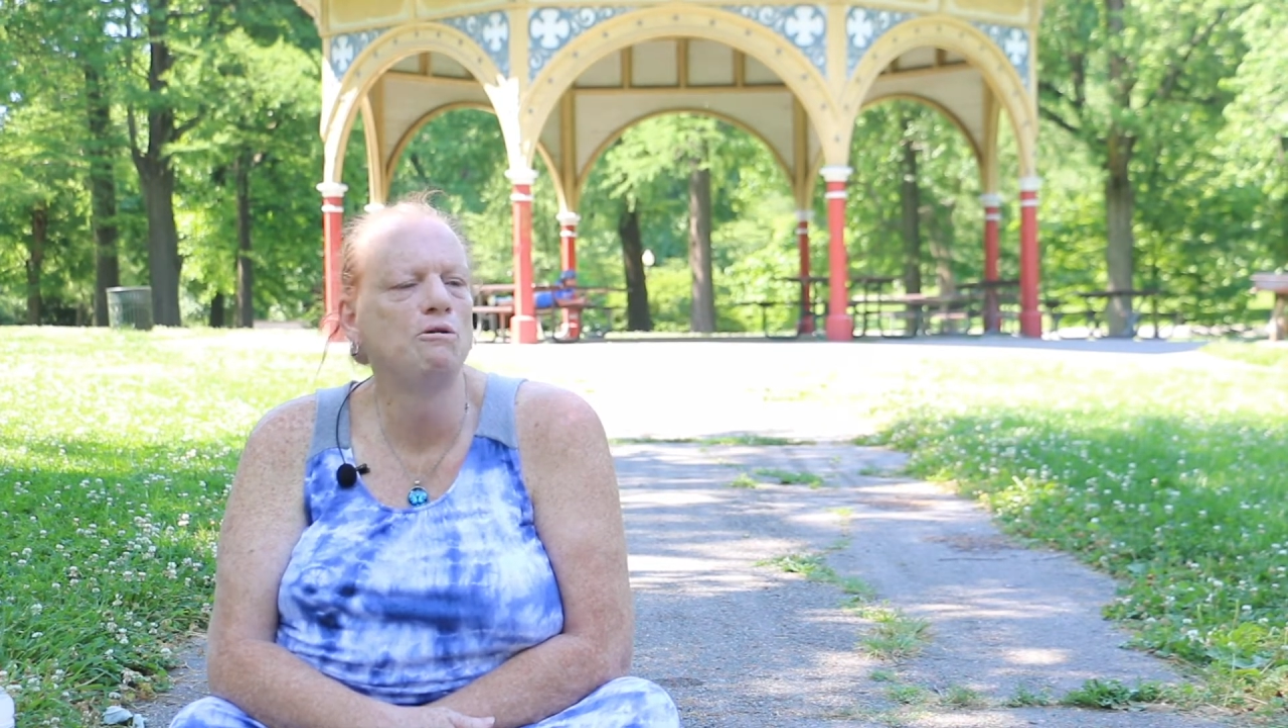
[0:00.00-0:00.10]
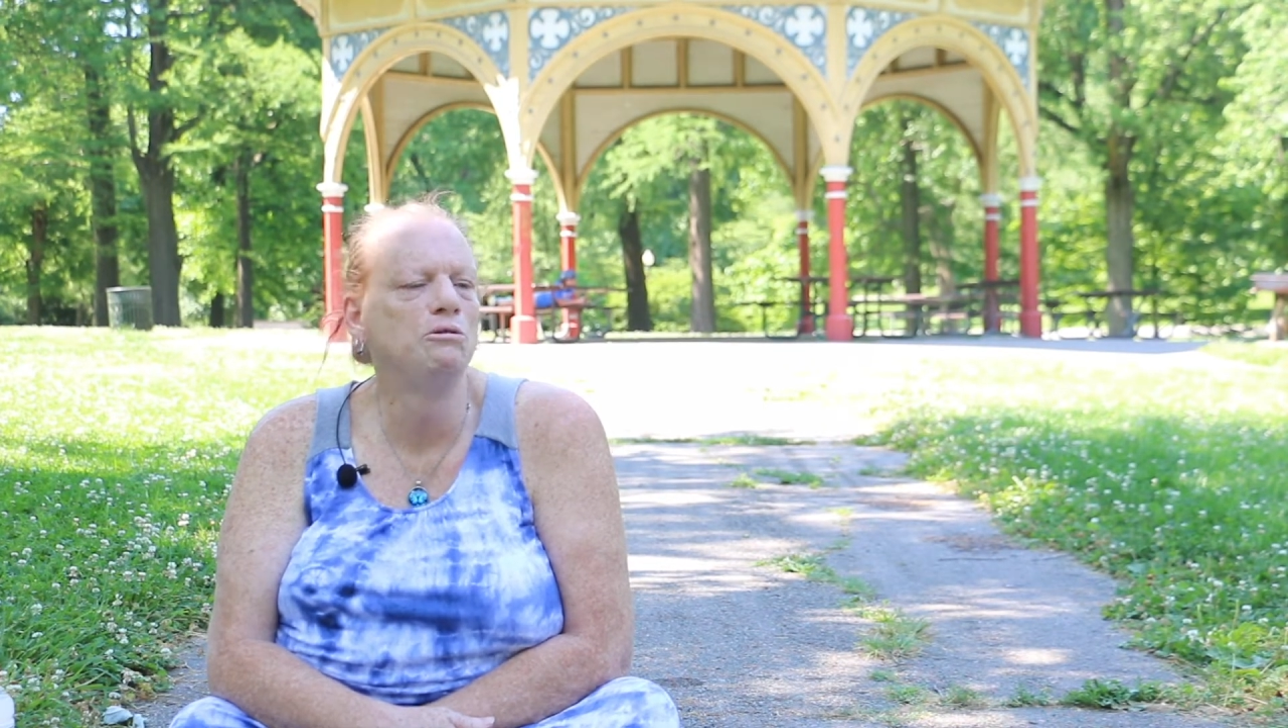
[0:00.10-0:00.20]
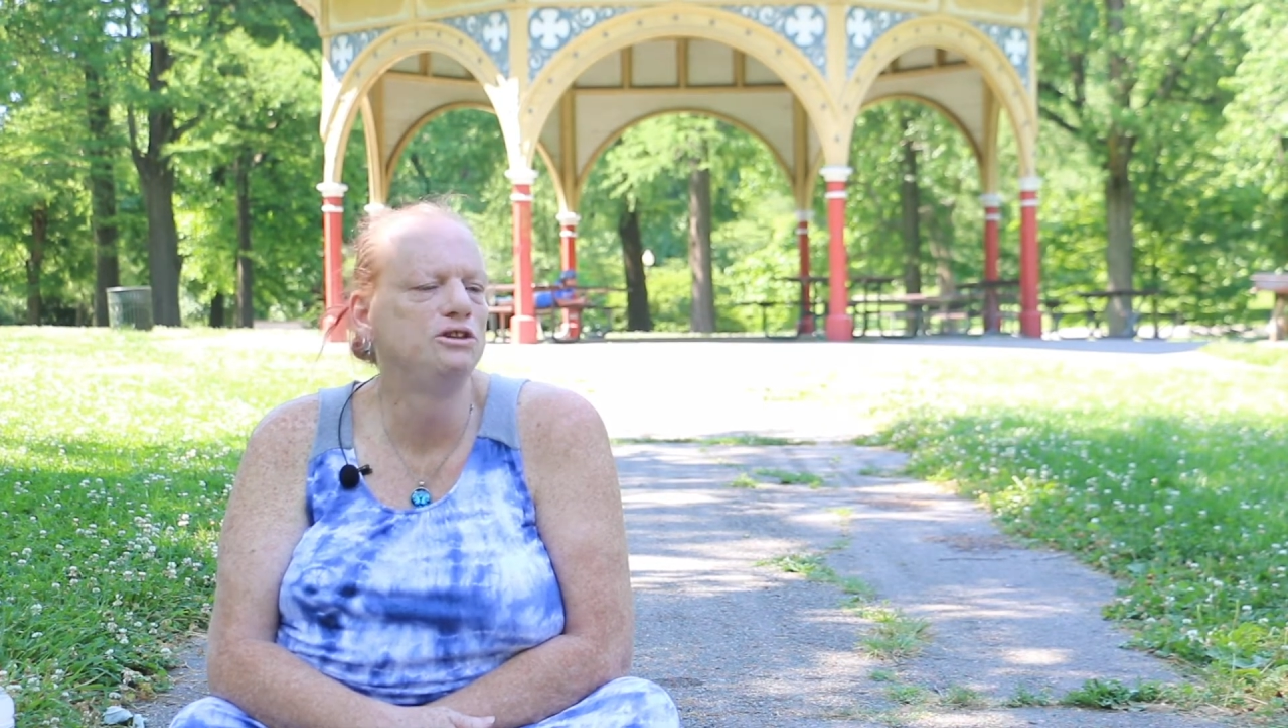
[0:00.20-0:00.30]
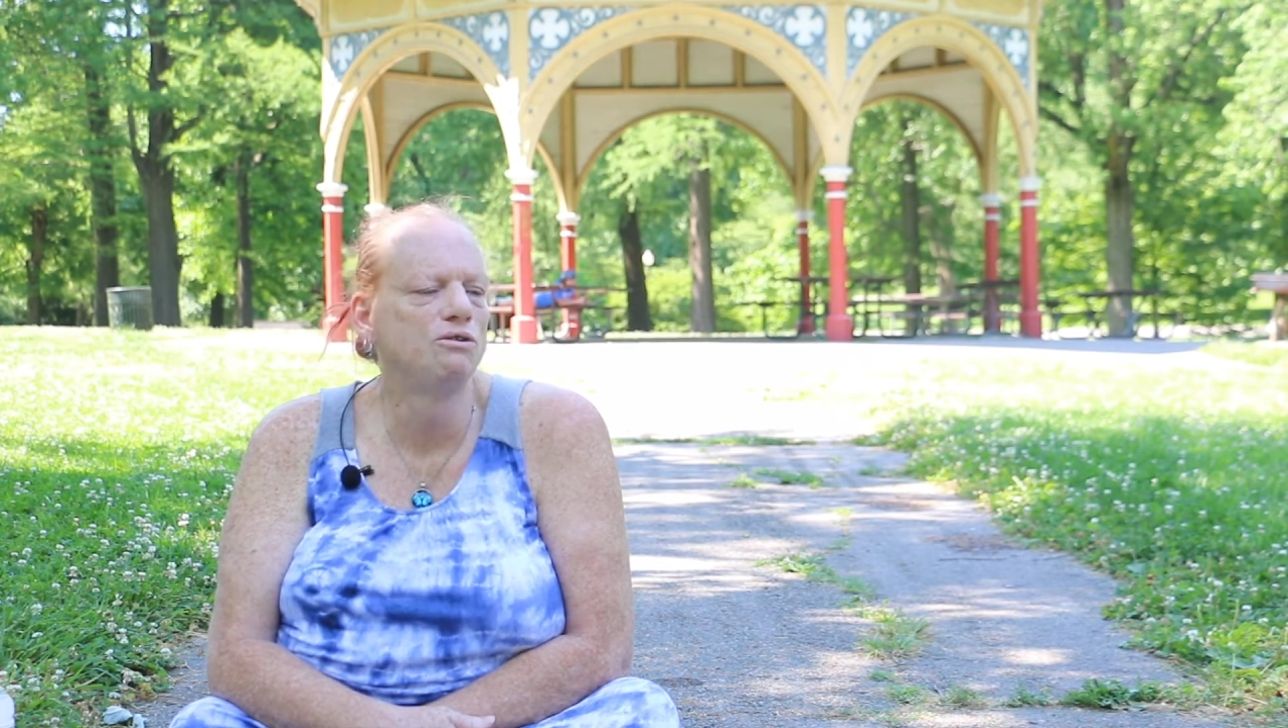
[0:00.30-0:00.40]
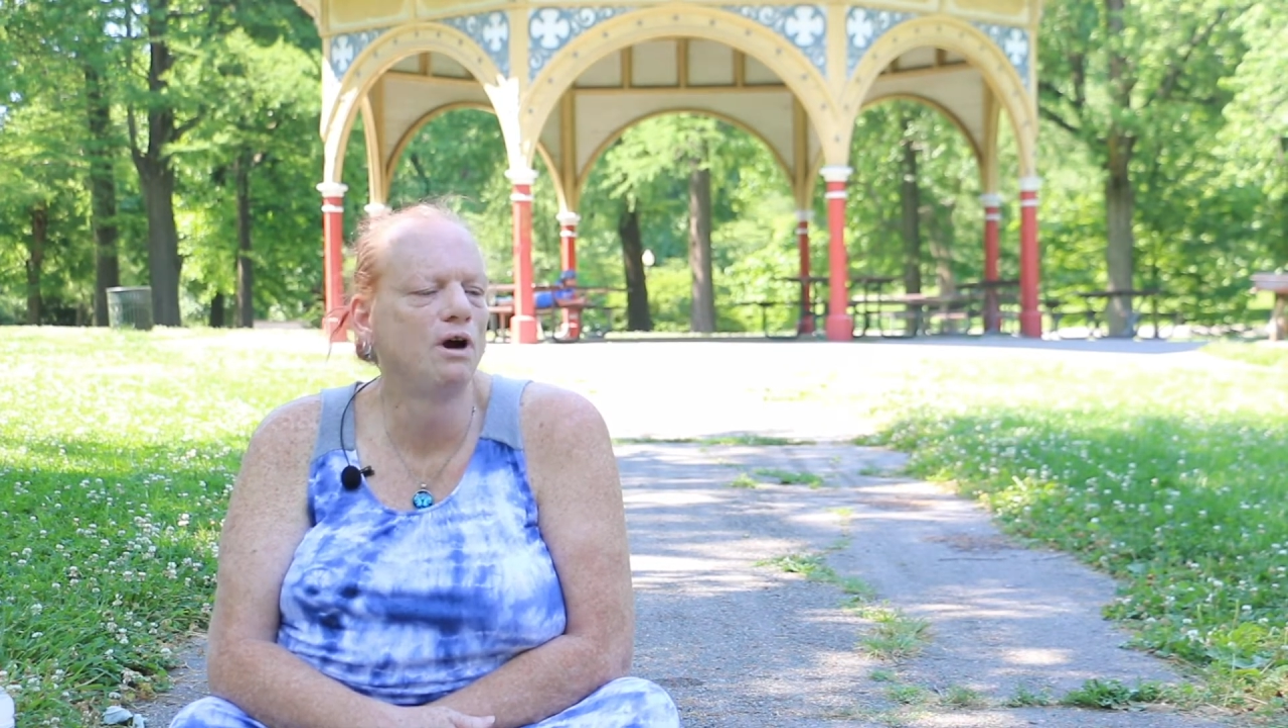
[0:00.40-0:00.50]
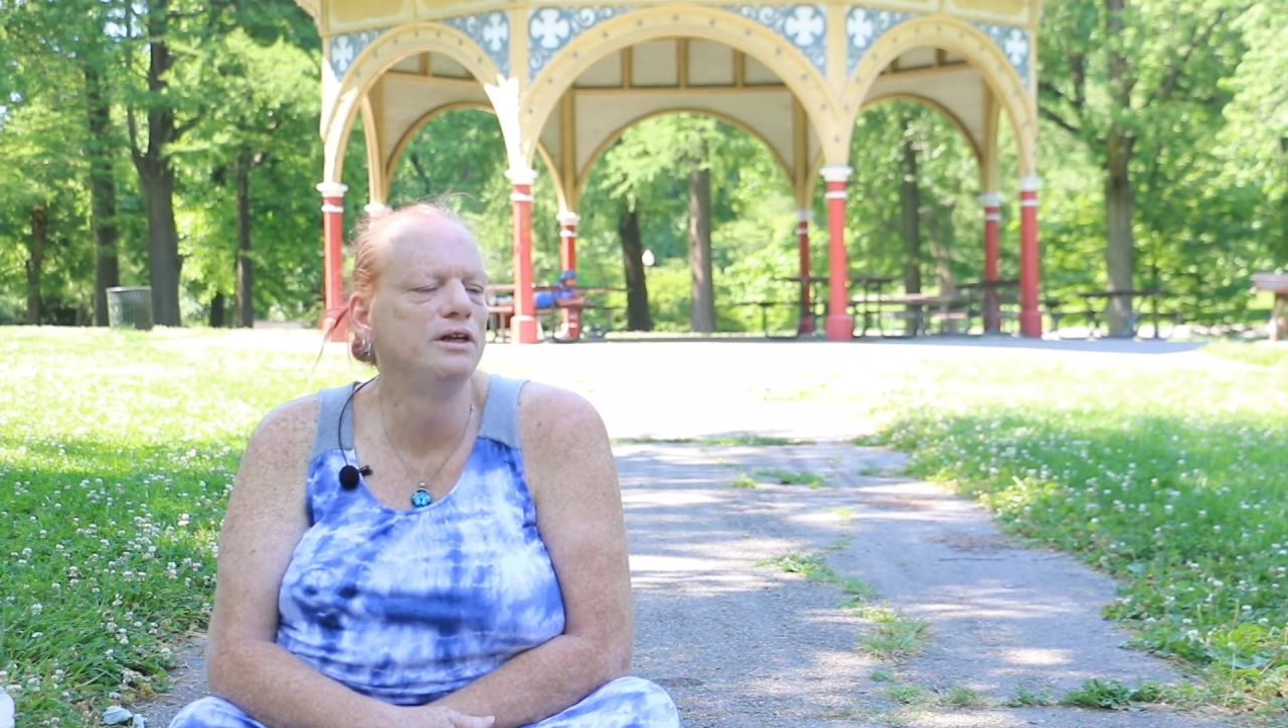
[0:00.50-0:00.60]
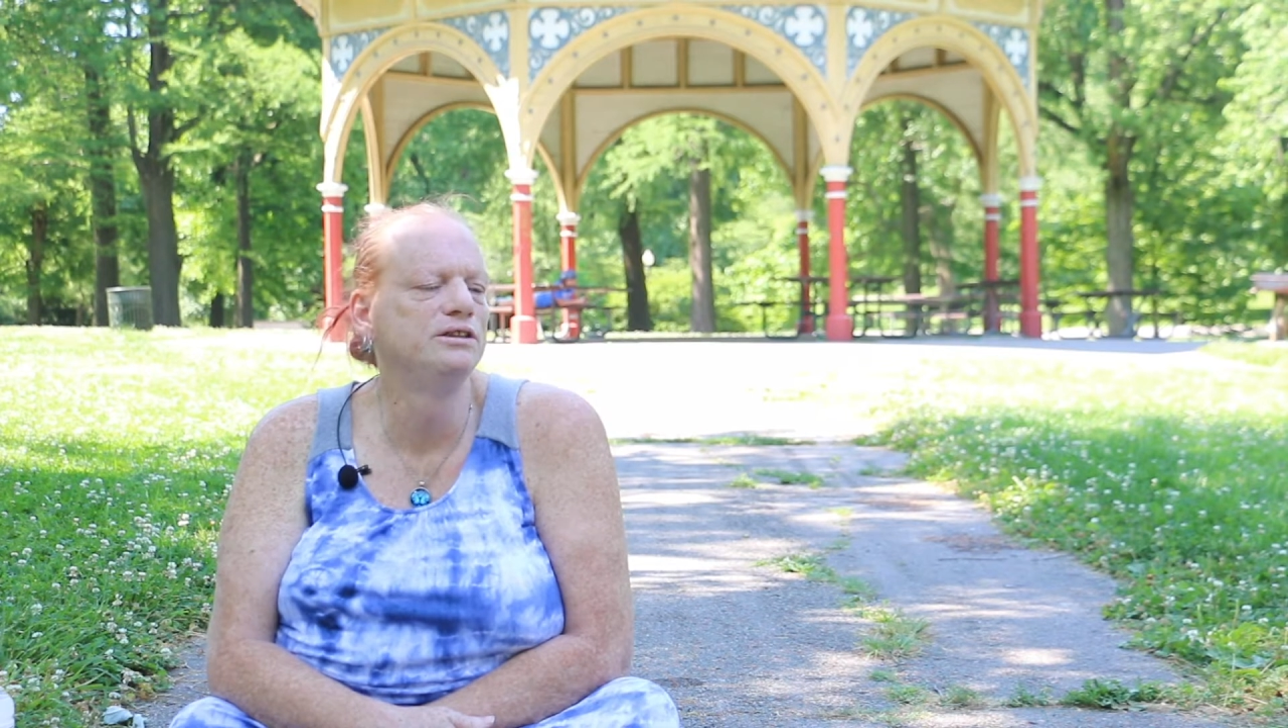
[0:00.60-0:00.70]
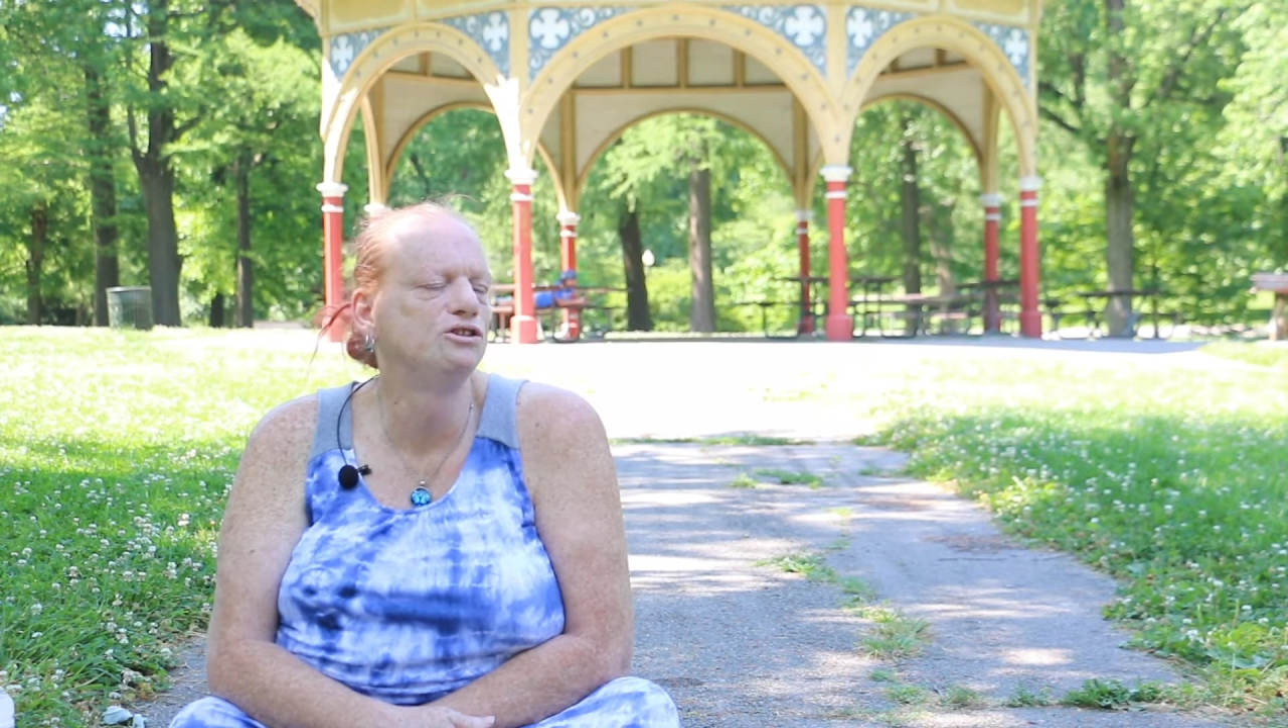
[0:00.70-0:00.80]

would try and